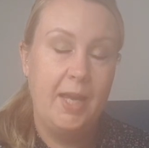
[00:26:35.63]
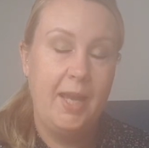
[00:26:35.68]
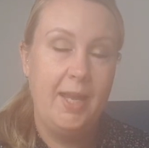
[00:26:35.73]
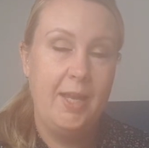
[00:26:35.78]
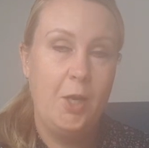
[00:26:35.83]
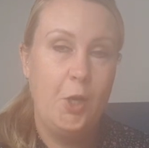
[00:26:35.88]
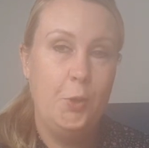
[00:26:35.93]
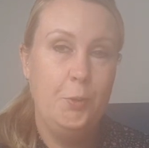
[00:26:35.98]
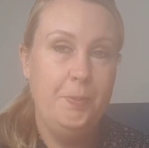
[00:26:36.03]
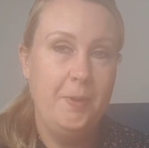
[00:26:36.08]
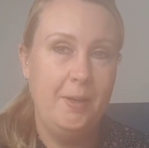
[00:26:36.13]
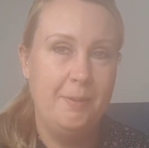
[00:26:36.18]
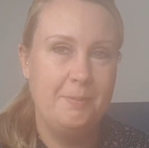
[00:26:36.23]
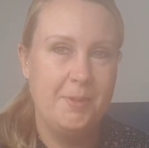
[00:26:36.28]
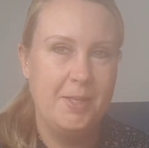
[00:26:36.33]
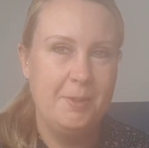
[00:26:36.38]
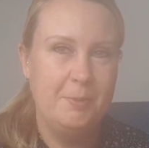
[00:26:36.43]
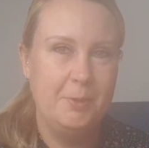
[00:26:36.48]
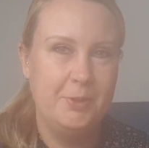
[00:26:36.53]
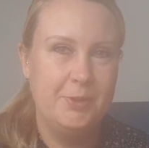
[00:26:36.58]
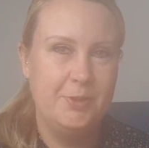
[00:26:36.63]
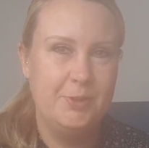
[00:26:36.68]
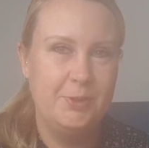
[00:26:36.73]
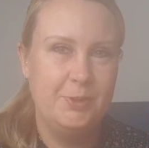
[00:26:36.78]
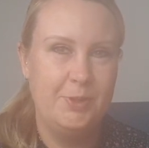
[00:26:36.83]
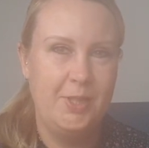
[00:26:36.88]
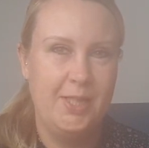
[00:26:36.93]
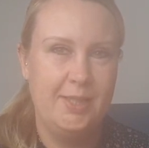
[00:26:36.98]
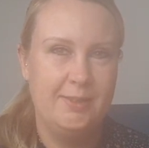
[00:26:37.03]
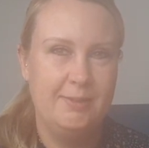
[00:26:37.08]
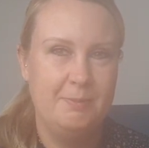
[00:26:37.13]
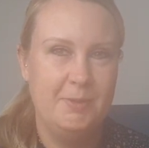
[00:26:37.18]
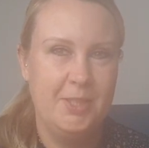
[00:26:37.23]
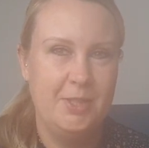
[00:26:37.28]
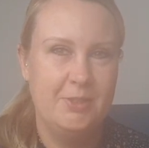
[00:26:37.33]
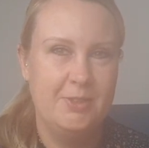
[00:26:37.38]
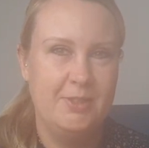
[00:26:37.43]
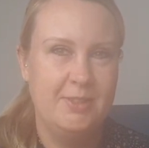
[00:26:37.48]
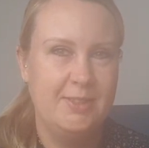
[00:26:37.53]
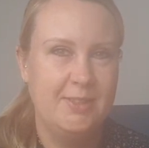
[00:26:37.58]
I hope I'm able to do that,
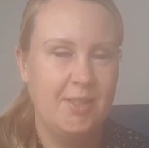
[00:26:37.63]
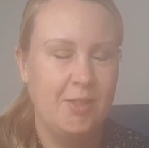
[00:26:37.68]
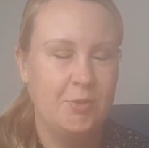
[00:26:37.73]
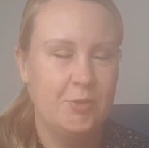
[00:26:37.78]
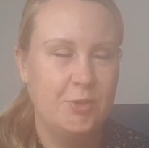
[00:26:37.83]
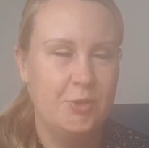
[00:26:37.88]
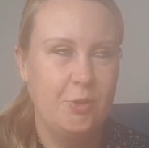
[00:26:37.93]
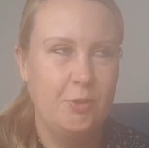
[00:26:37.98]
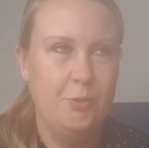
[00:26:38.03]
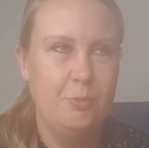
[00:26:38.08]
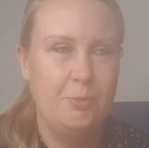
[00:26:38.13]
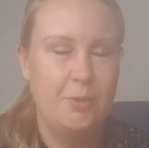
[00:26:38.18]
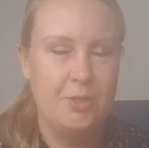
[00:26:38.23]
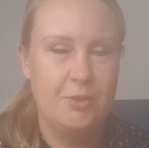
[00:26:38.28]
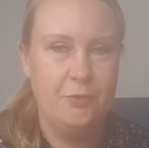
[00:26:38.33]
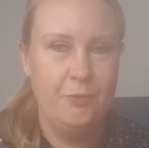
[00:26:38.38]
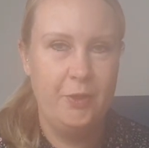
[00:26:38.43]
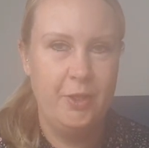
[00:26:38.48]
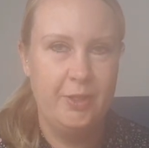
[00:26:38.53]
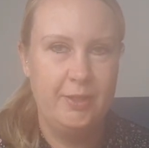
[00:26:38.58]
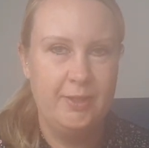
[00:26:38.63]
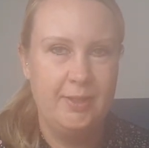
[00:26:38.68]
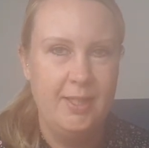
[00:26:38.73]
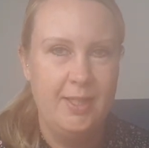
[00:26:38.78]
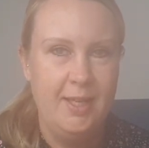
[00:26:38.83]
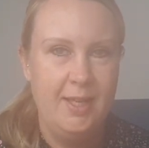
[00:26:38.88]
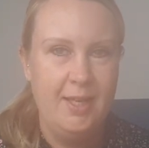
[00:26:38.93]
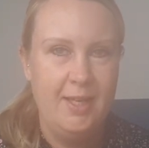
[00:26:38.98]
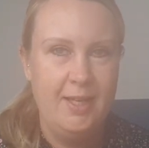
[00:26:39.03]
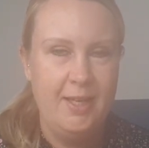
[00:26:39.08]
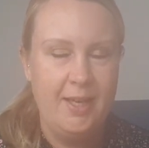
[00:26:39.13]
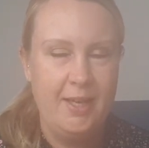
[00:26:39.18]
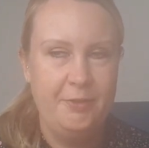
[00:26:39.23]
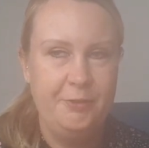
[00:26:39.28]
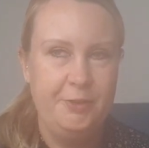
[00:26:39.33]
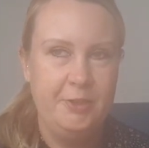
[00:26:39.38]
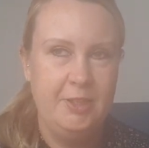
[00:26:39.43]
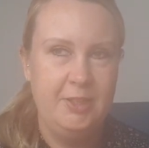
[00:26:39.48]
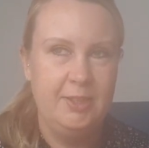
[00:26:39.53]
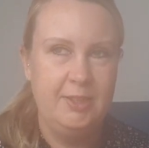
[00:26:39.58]
because it sounds so much fun.
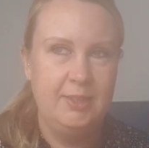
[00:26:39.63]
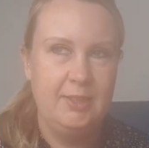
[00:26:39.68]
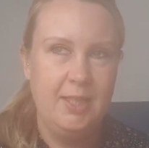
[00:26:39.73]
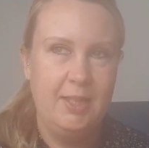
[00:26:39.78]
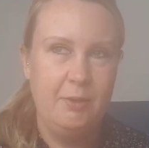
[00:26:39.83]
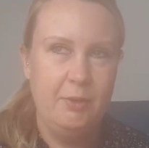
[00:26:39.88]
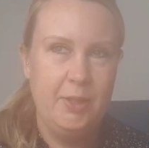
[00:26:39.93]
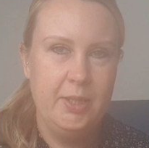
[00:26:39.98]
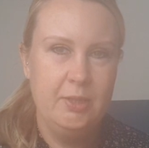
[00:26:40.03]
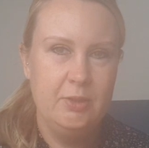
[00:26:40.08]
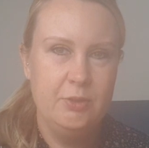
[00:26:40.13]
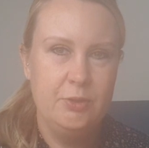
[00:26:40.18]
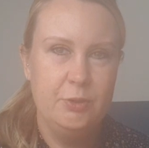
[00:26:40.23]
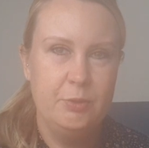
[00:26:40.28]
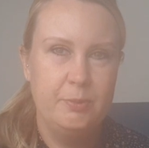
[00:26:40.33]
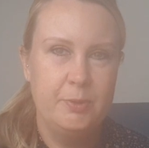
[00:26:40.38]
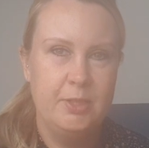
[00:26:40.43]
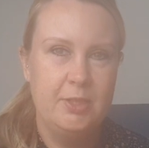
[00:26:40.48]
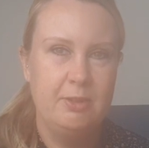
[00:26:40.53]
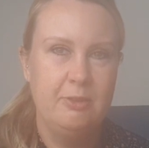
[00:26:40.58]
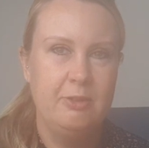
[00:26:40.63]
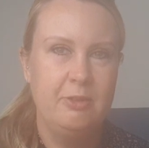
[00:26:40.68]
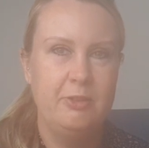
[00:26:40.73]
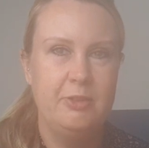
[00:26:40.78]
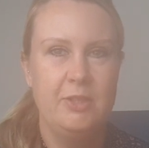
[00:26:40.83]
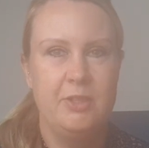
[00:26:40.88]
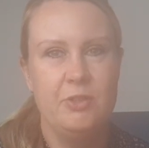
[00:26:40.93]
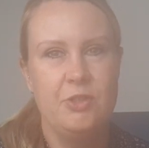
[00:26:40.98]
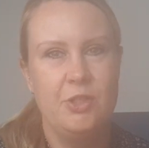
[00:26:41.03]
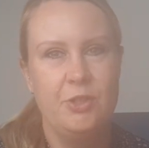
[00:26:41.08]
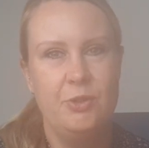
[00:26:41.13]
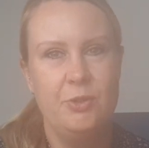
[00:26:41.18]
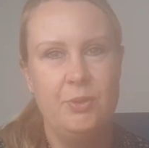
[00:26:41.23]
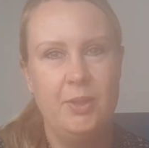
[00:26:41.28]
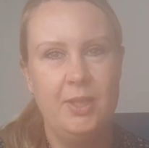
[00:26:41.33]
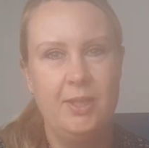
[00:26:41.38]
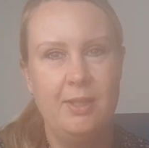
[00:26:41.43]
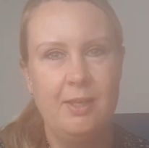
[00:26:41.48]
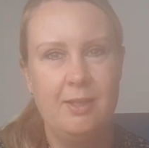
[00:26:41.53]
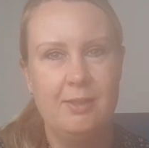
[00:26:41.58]
I've seen Erin to Martini Stitcher
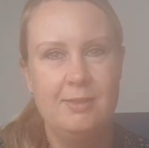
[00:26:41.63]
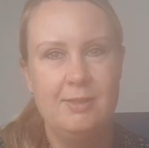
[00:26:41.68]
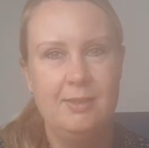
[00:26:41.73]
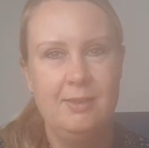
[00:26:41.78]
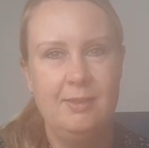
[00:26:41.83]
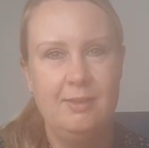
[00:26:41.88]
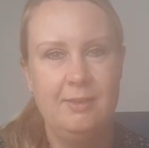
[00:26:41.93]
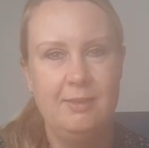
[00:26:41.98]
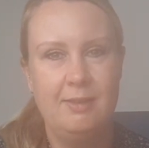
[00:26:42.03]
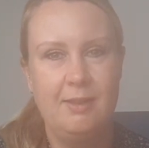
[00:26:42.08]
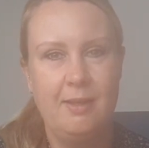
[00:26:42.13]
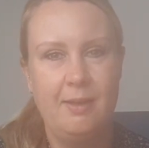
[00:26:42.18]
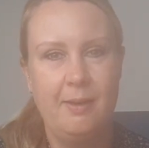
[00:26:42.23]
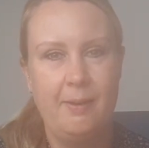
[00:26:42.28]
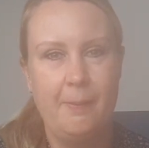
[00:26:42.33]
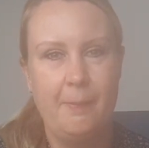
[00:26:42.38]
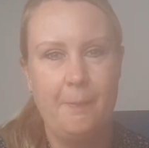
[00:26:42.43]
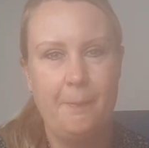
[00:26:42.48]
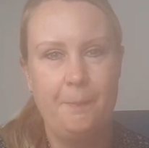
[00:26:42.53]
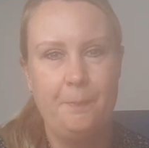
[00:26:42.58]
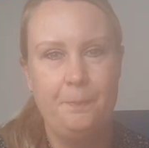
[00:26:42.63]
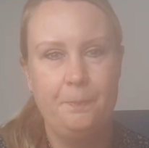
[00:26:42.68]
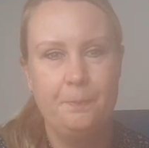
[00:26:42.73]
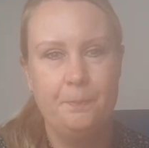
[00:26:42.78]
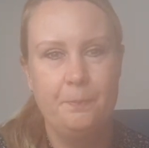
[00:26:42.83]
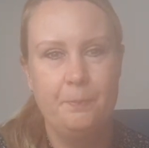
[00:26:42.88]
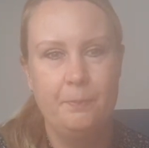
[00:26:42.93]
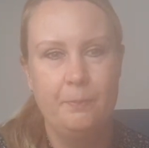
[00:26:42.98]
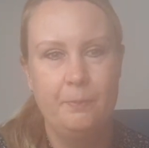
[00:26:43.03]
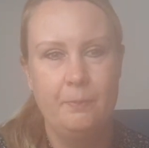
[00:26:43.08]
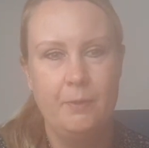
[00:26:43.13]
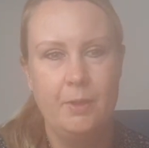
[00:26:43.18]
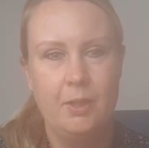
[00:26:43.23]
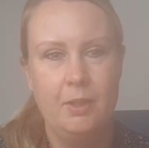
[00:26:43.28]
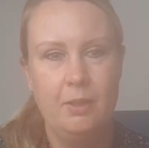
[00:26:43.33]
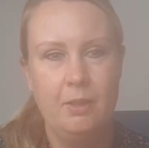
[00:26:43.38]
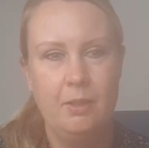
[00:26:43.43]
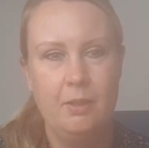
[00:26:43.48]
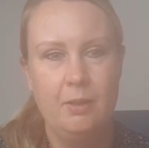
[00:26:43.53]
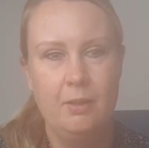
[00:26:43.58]
doing that in
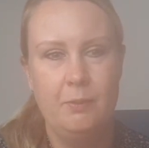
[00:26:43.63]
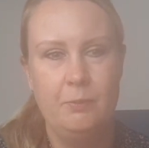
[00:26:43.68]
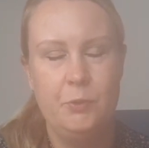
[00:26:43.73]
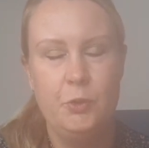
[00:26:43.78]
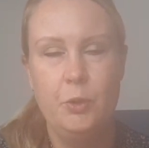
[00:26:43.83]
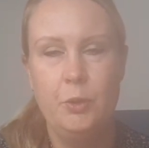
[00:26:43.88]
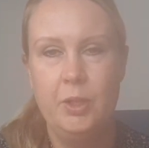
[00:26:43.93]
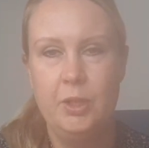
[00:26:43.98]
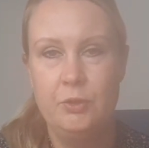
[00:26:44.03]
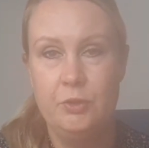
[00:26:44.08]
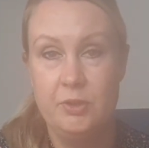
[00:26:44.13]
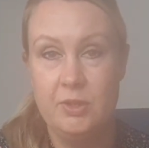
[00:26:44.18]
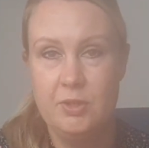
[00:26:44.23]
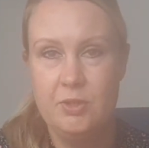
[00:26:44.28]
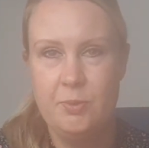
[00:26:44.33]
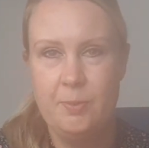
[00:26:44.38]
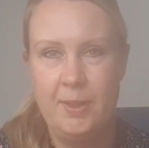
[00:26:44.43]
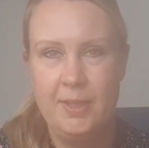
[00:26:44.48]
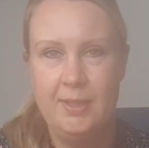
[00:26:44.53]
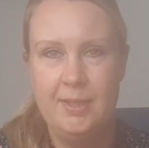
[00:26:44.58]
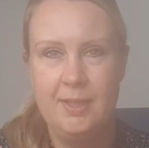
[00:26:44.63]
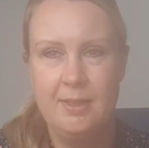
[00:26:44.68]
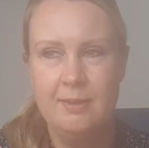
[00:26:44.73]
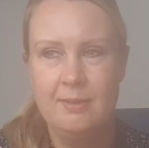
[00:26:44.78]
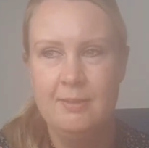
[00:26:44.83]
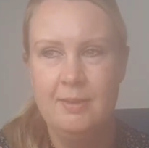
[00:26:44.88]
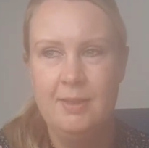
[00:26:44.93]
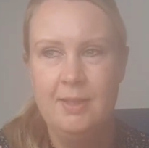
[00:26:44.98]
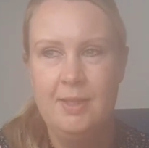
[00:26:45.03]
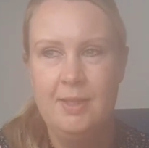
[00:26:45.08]
during Stitch Mania,